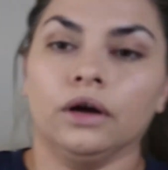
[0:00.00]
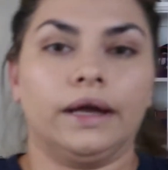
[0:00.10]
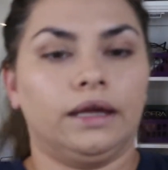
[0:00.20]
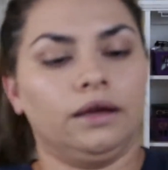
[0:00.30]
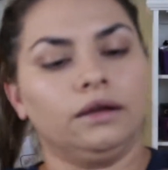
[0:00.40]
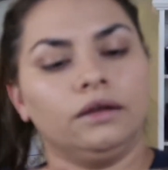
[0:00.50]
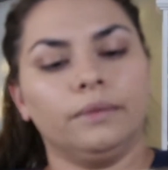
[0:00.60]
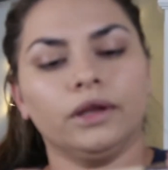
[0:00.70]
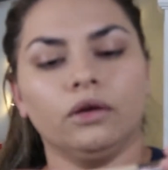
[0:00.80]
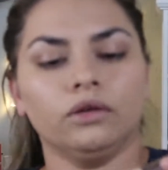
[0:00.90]
Okay, I'm
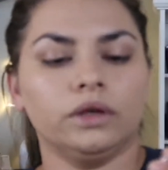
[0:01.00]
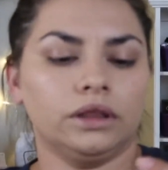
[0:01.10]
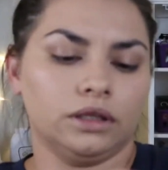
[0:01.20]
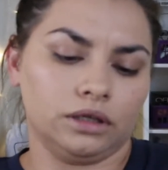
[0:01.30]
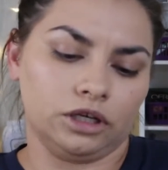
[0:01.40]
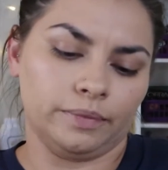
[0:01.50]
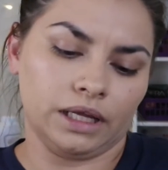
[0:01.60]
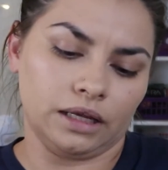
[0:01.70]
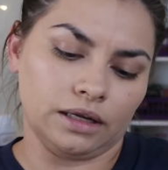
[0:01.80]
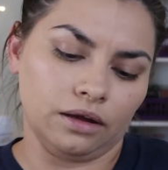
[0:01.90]
gonna go in with the uh, Urban
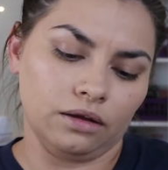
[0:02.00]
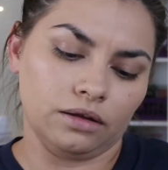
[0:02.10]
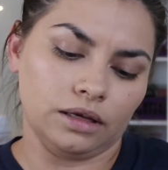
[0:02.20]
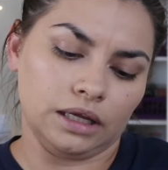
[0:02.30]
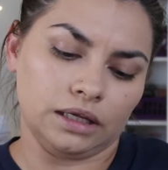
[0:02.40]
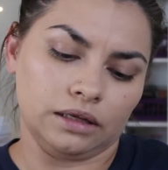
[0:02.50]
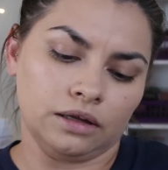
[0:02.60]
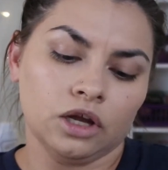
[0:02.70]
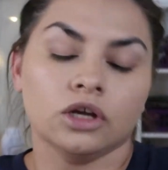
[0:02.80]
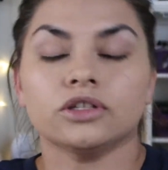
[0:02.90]
Decay
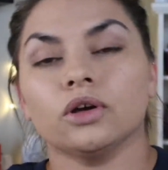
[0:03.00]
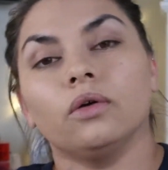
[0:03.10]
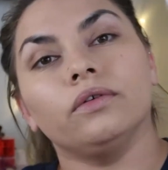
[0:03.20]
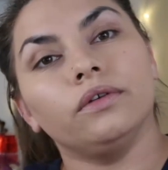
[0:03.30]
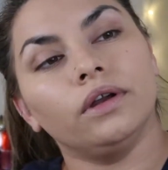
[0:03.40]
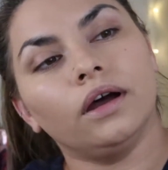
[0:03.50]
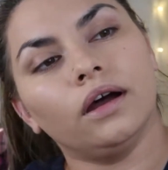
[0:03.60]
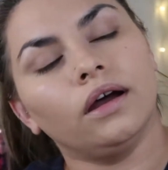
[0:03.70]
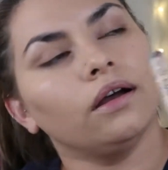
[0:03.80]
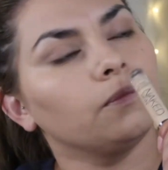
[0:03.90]
Naked. So,
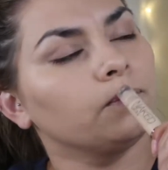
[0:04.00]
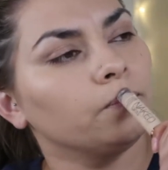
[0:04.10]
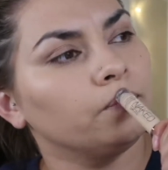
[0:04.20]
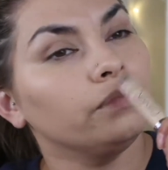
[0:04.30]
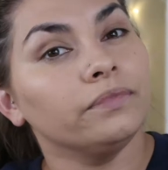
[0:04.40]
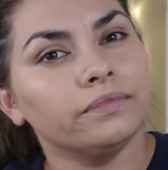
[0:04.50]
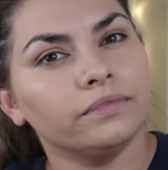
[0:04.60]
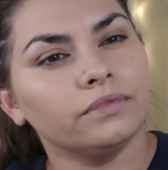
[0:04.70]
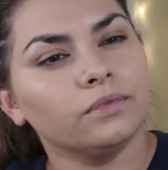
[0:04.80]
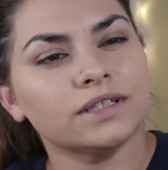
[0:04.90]
uh,
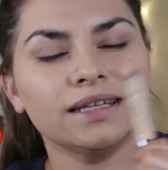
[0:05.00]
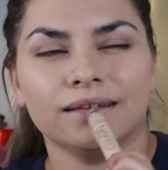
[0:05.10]
was